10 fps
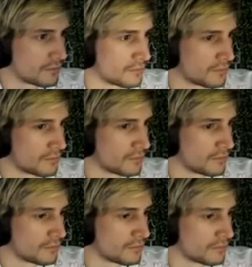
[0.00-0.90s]

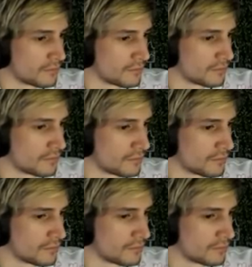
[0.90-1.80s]

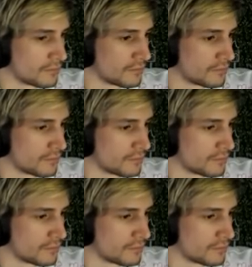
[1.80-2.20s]
(silent)